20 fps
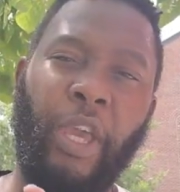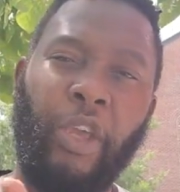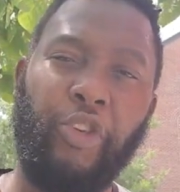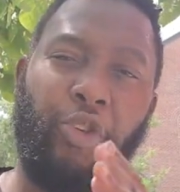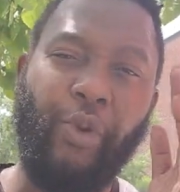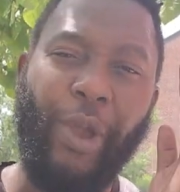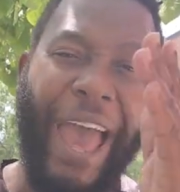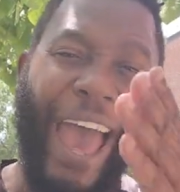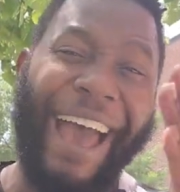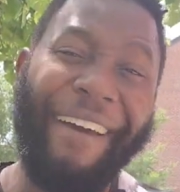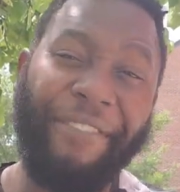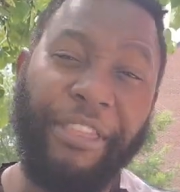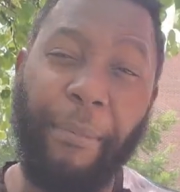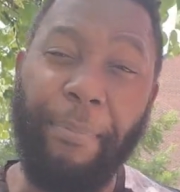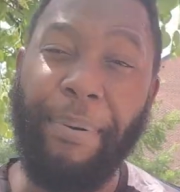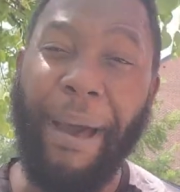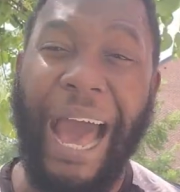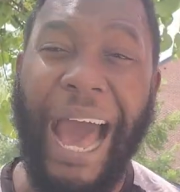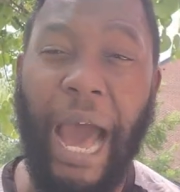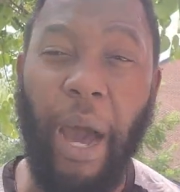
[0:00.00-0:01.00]
You have the
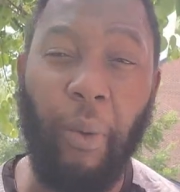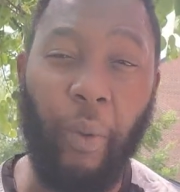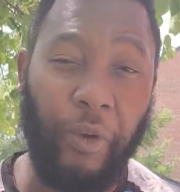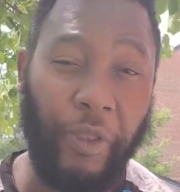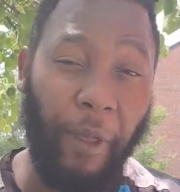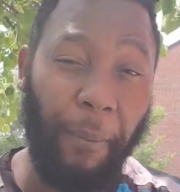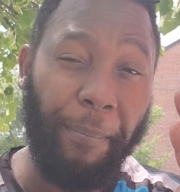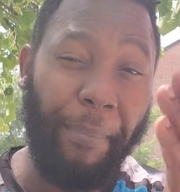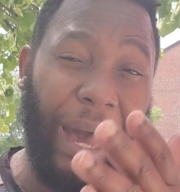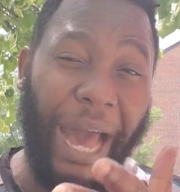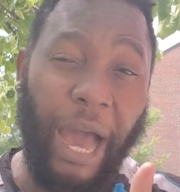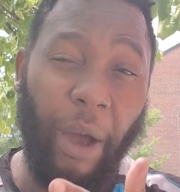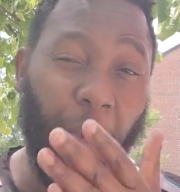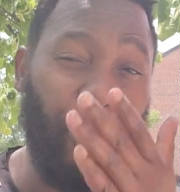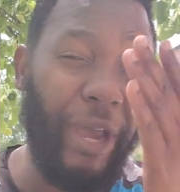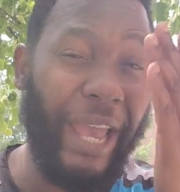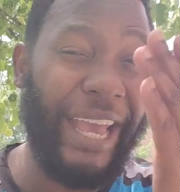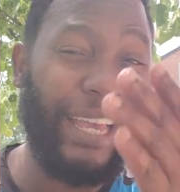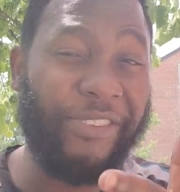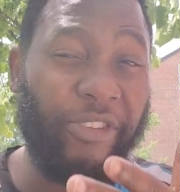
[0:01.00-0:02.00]
power. The
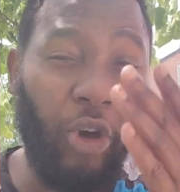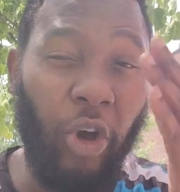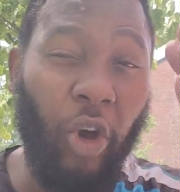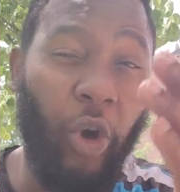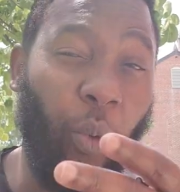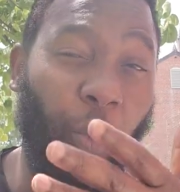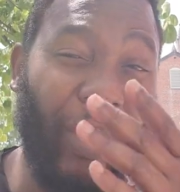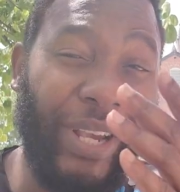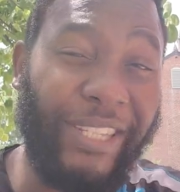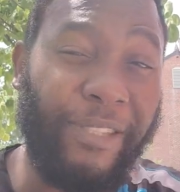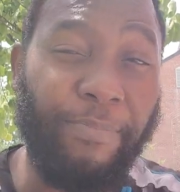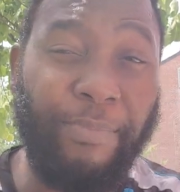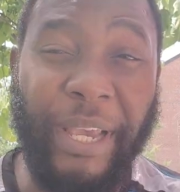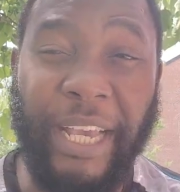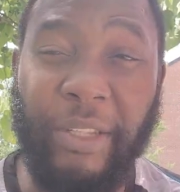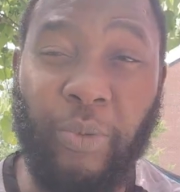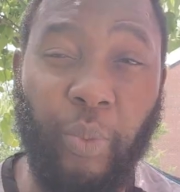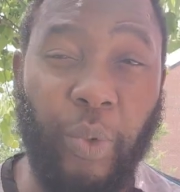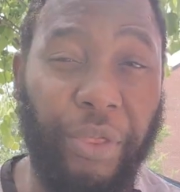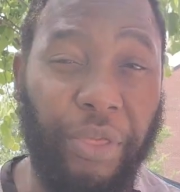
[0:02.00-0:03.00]
power has always
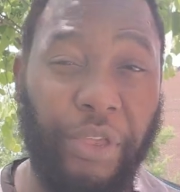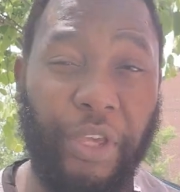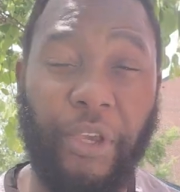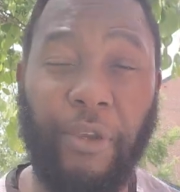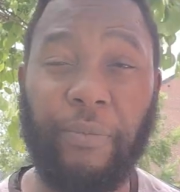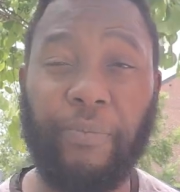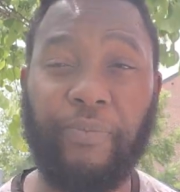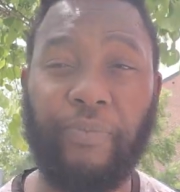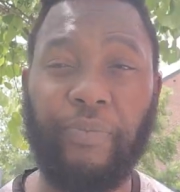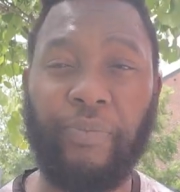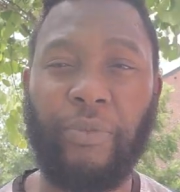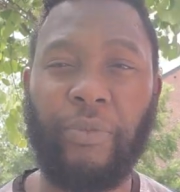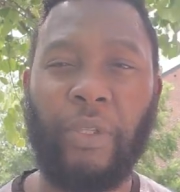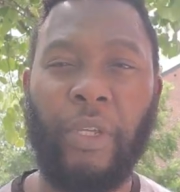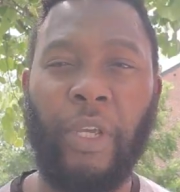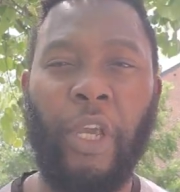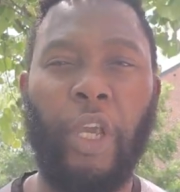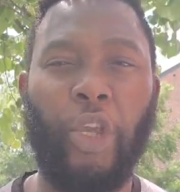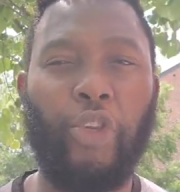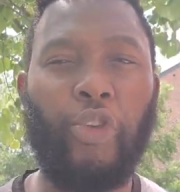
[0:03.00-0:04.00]
been with you.
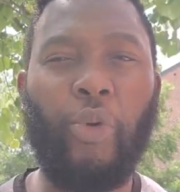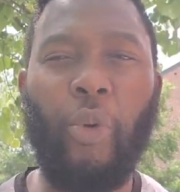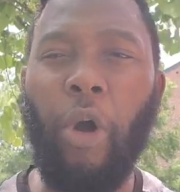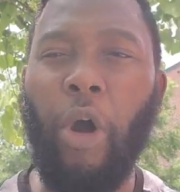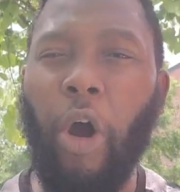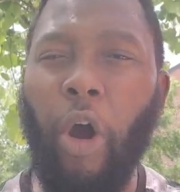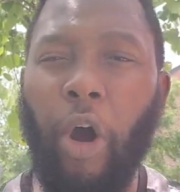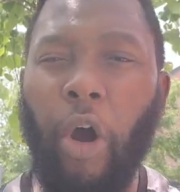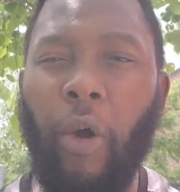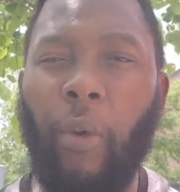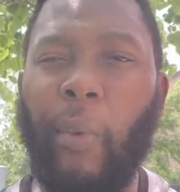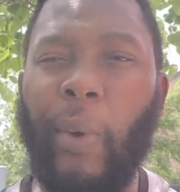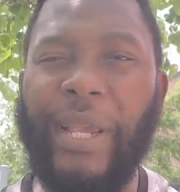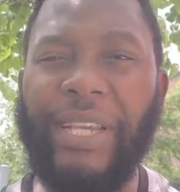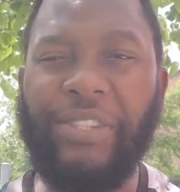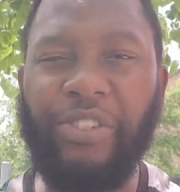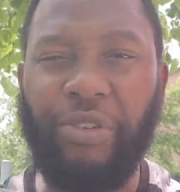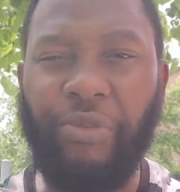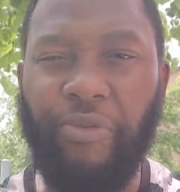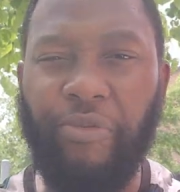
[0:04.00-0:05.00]
You are
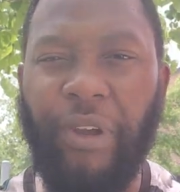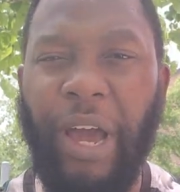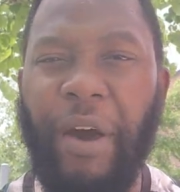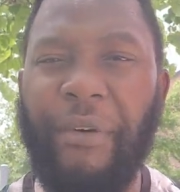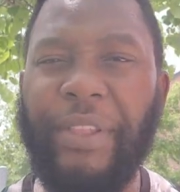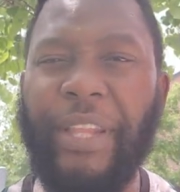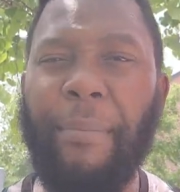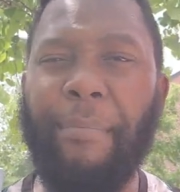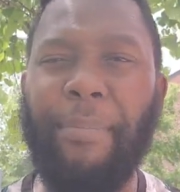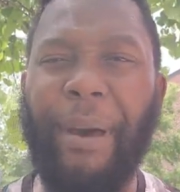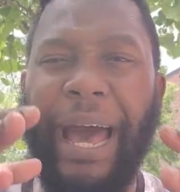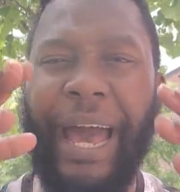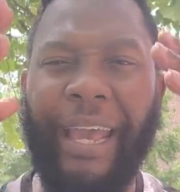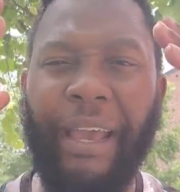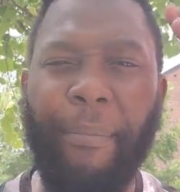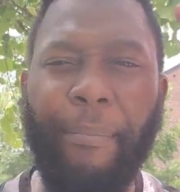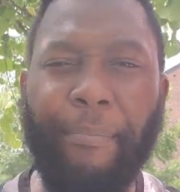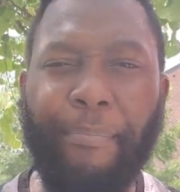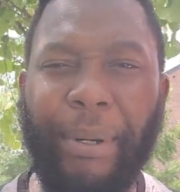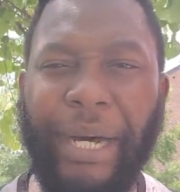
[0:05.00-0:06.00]
always surrounded by
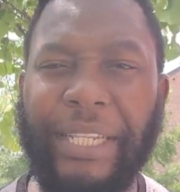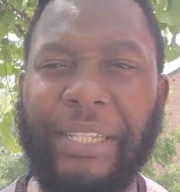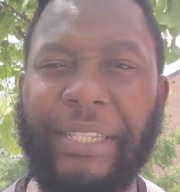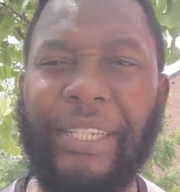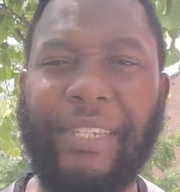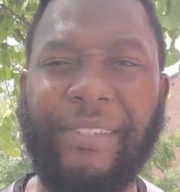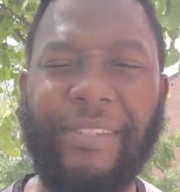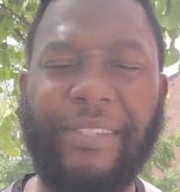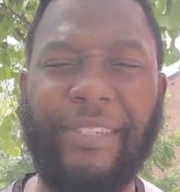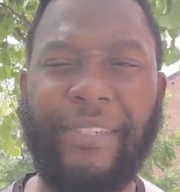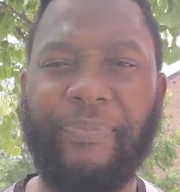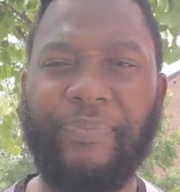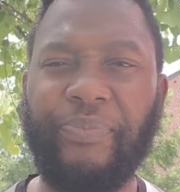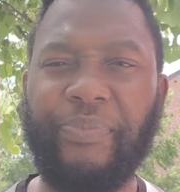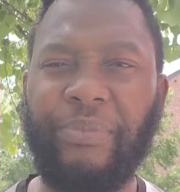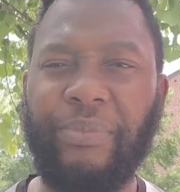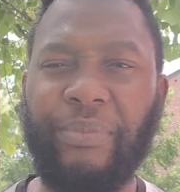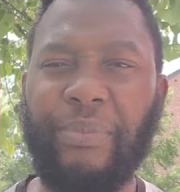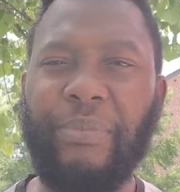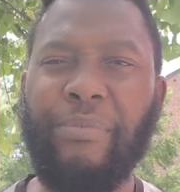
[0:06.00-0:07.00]
abundance.
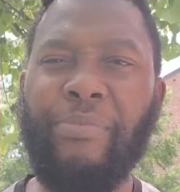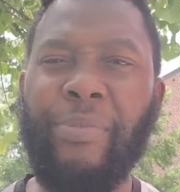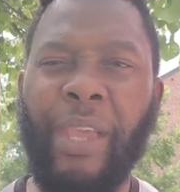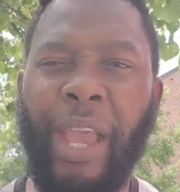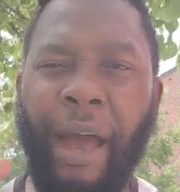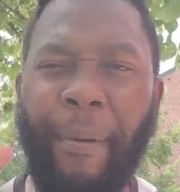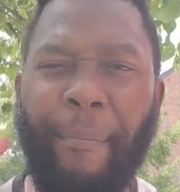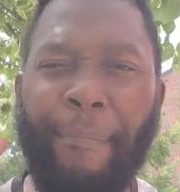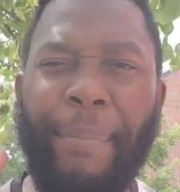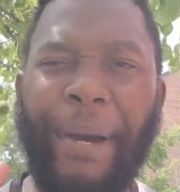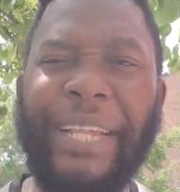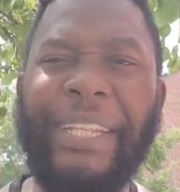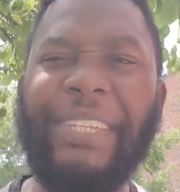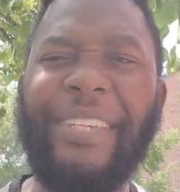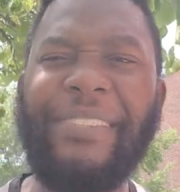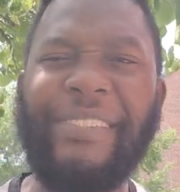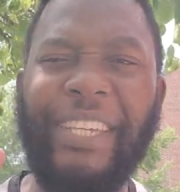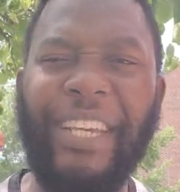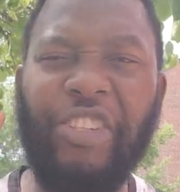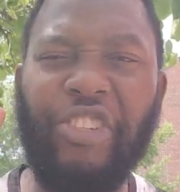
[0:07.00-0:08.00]

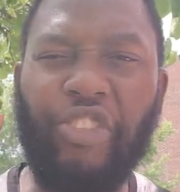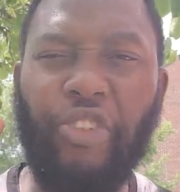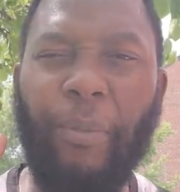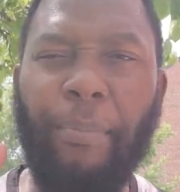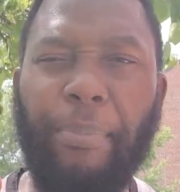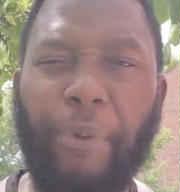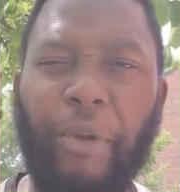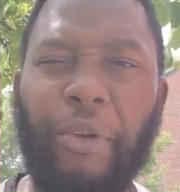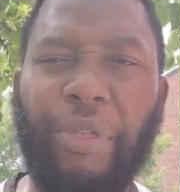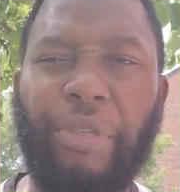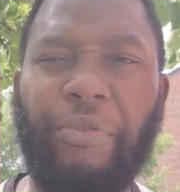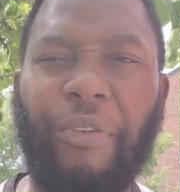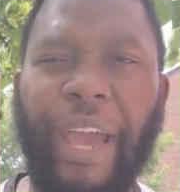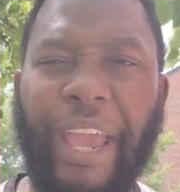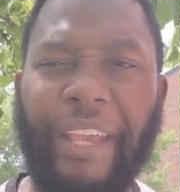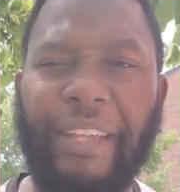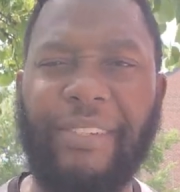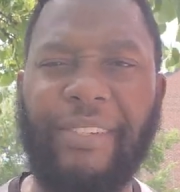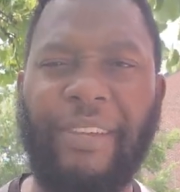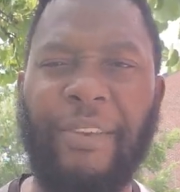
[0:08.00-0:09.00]
Abundance is your
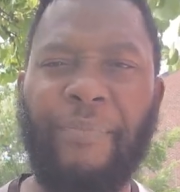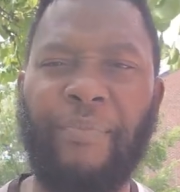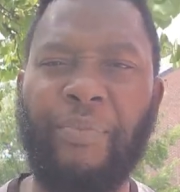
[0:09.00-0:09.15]
birthright.